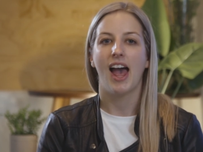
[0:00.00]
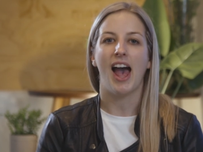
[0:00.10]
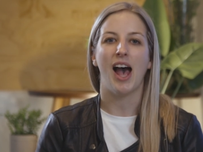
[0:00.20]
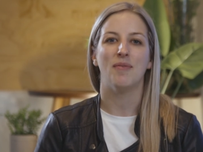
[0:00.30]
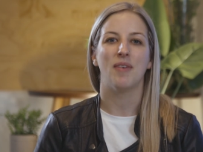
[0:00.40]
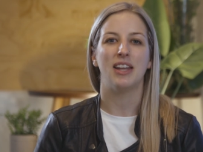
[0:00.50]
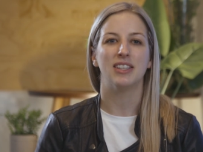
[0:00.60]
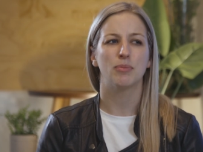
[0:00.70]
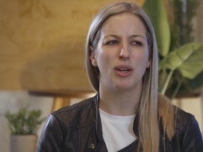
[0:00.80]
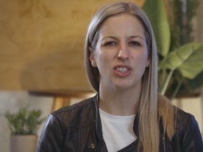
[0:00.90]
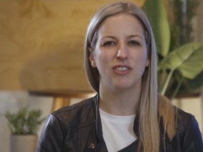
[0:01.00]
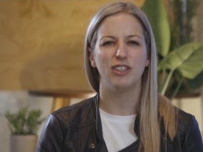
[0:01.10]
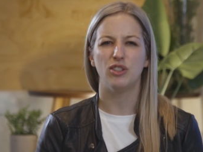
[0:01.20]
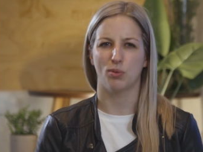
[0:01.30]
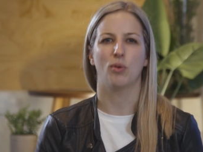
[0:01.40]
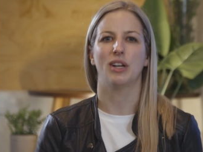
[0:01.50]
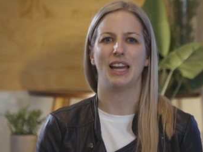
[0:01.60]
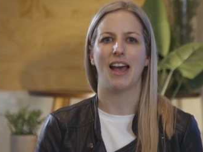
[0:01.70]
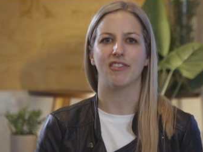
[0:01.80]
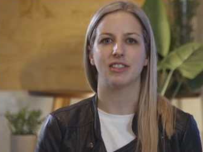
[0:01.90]
And especially if you do already
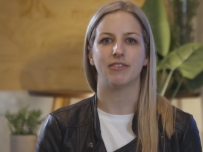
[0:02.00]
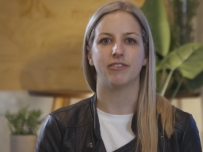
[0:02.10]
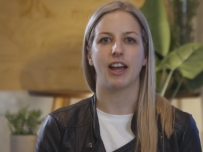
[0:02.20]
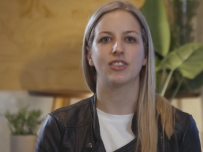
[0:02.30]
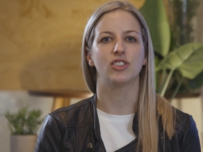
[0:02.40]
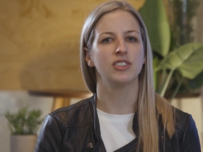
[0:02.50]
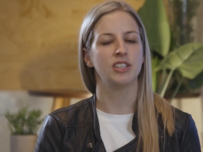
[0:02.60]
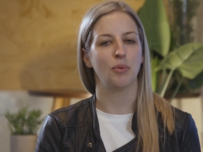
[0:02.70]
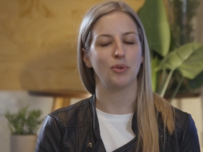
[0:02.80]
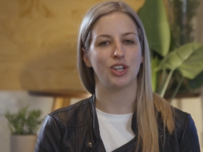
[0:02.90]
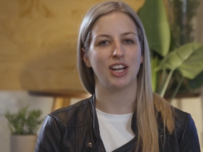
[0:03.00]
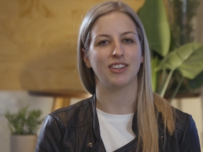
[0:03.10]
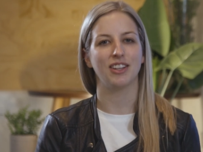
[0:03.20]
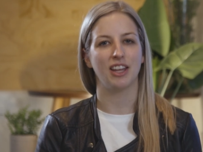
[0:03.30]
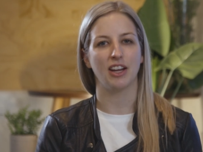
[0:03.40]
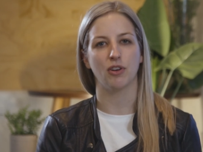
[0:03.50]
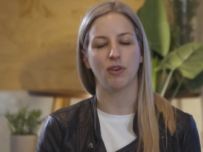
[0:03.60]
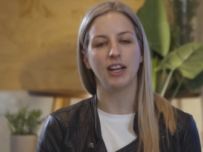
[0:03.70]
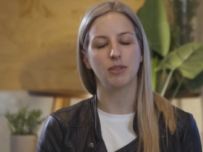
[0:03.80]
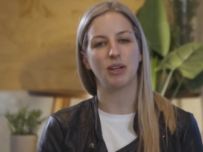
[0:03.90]
have some facts, just double check that they're
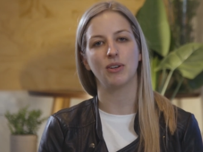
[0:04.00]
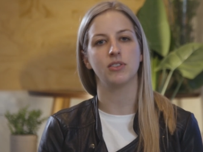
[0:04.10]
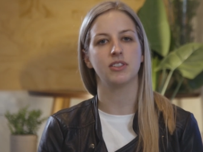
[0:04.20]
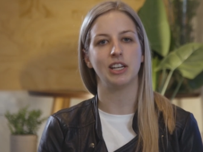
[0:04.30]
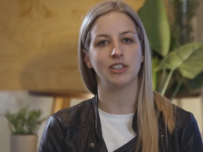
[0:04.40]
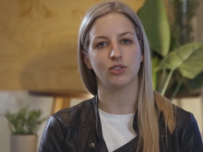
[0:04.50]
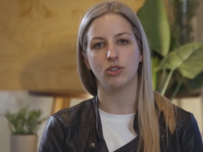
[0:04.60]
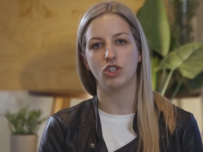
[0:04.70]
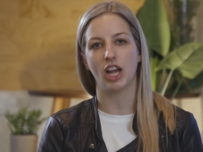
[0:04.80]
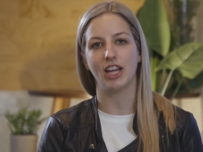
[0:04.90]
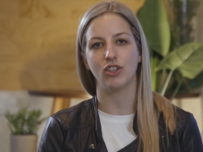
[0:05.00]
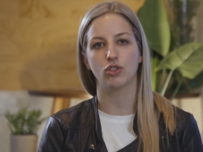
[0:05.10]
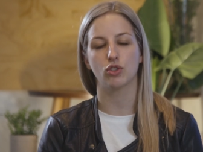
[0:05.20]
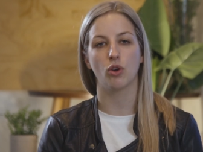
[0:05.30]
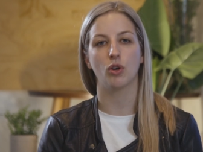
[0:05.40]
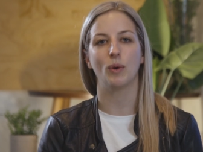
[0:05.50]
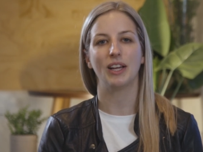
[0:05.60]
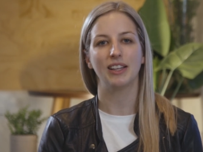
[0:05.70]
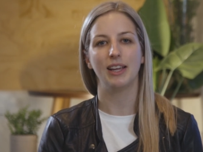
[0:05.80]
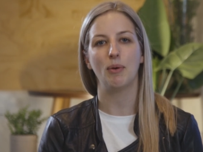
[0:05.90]
correct, because things do change so quickly.